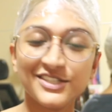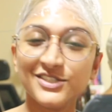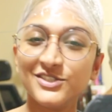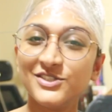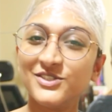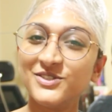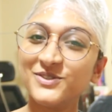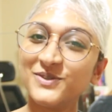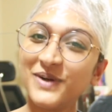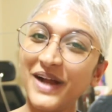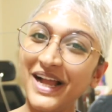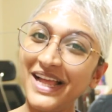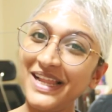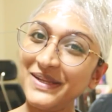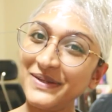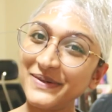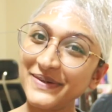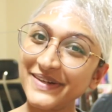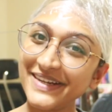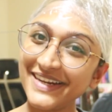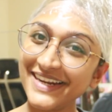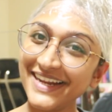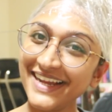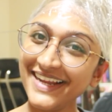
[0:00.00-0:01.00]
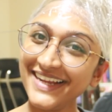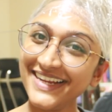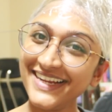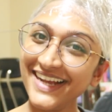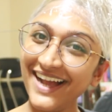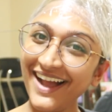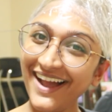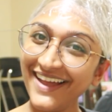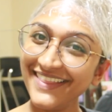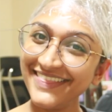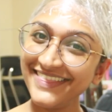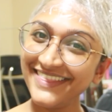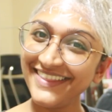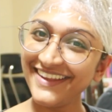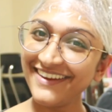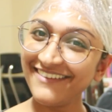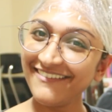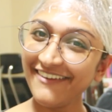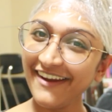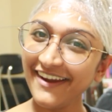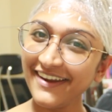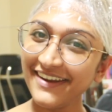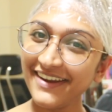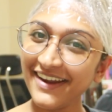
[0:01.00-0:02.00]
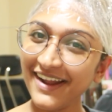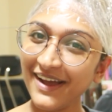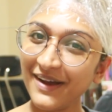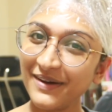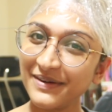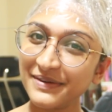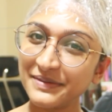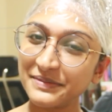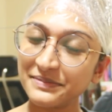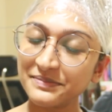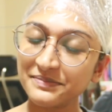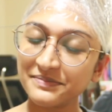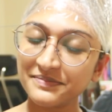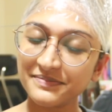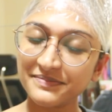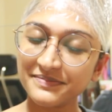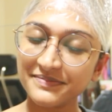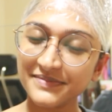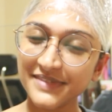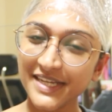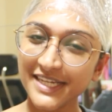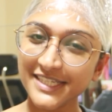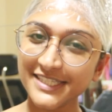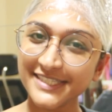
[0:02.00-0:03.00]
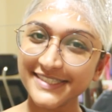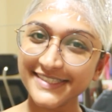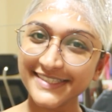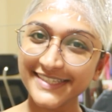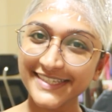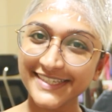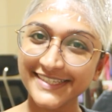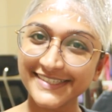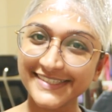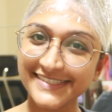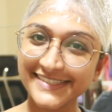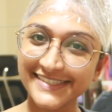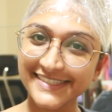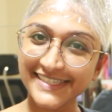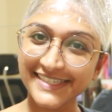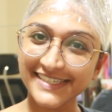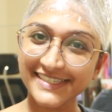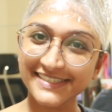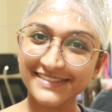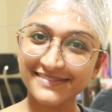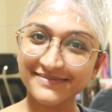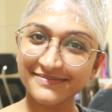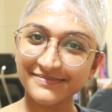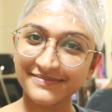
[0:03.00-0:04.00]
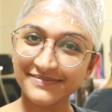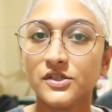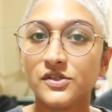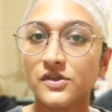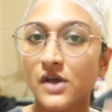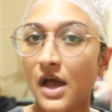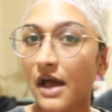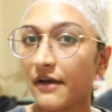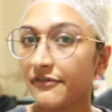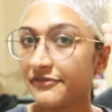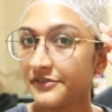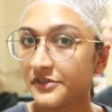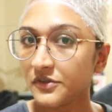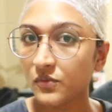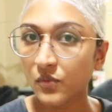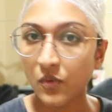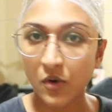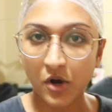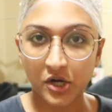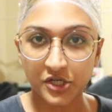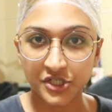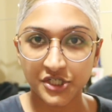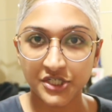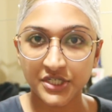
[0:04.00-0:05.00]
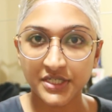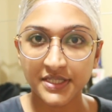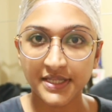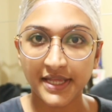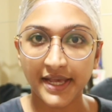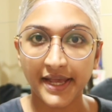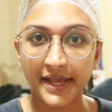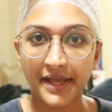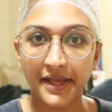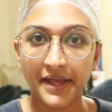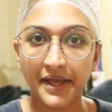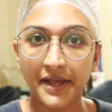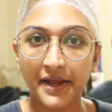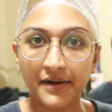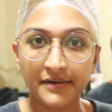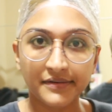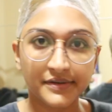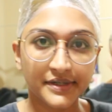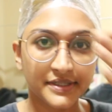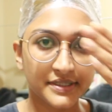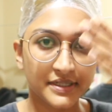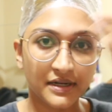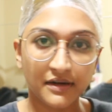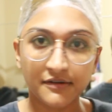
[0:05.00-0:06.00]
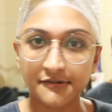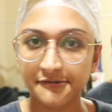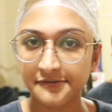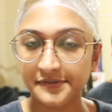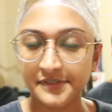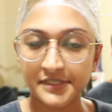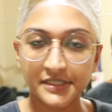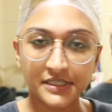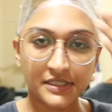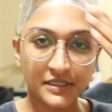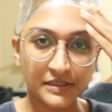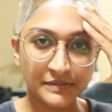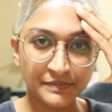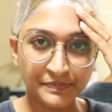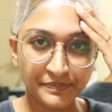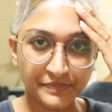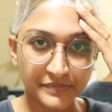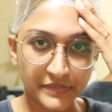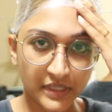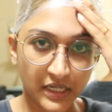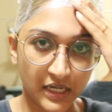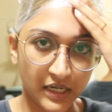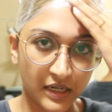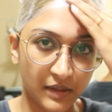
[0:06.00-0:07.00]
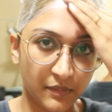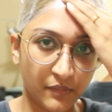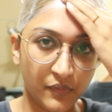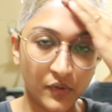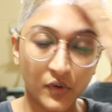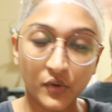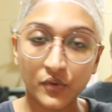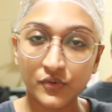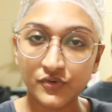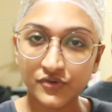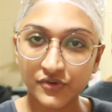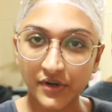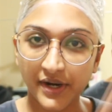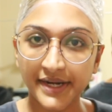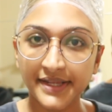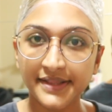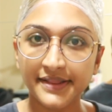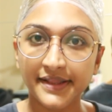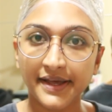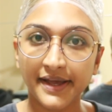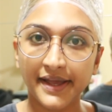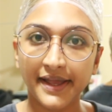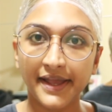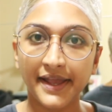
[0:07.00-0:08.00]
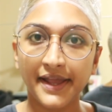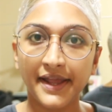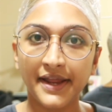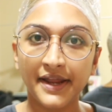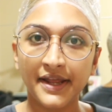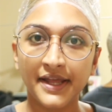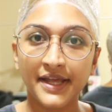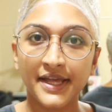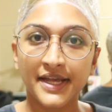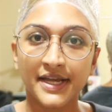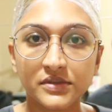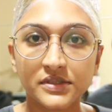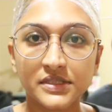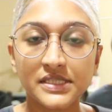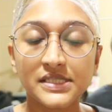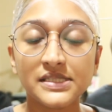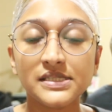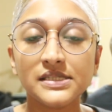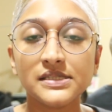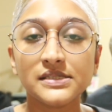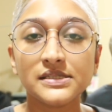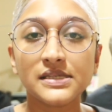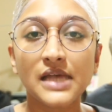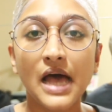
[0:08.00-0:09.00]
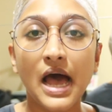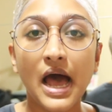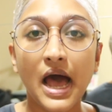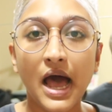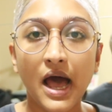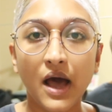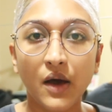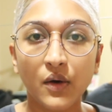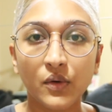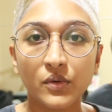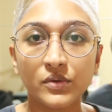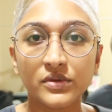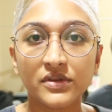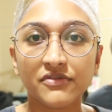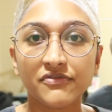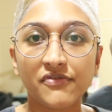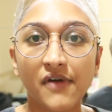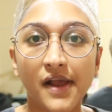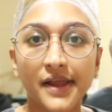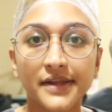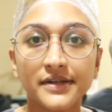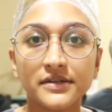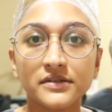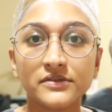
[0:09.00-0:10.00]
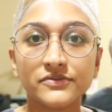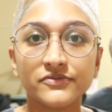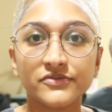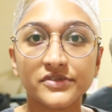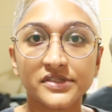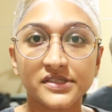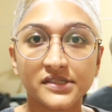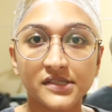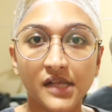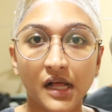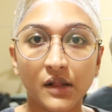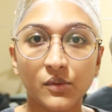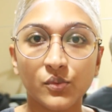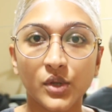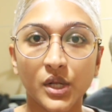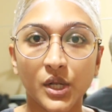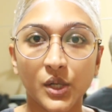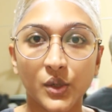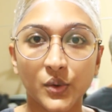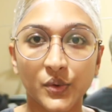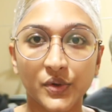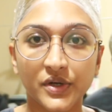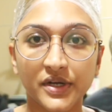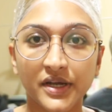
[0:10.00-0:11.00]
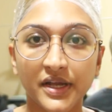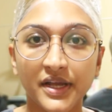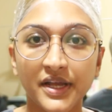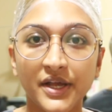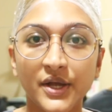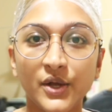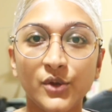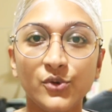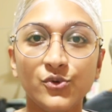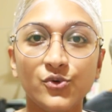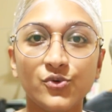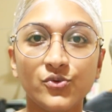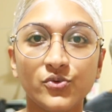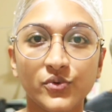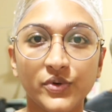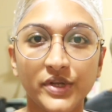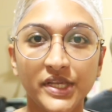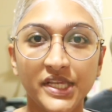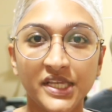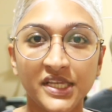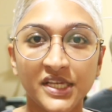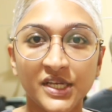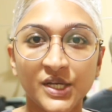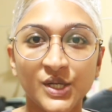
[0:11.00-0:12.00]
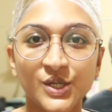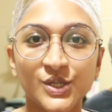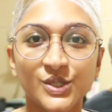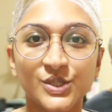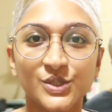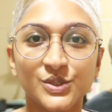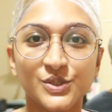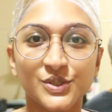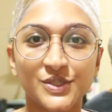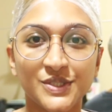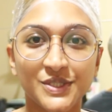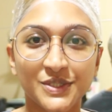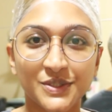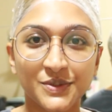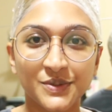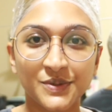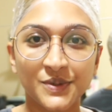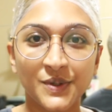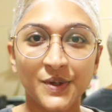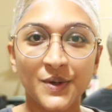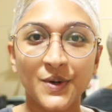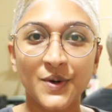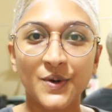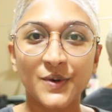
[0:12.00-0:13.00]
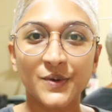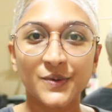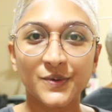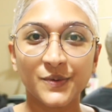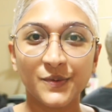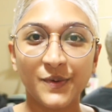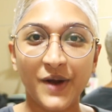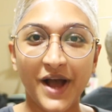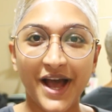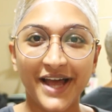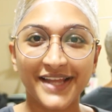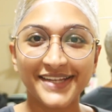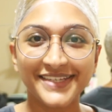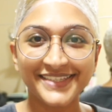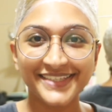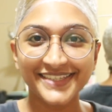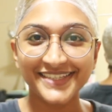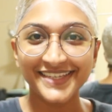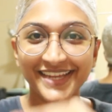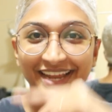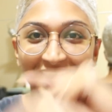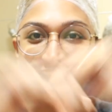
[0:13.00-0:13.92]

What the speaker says: Do I look like Gandhi right now? I just need a stick. So after washing the hair and after blow drying the hair, this is how the final result will look. 3, 2, 1.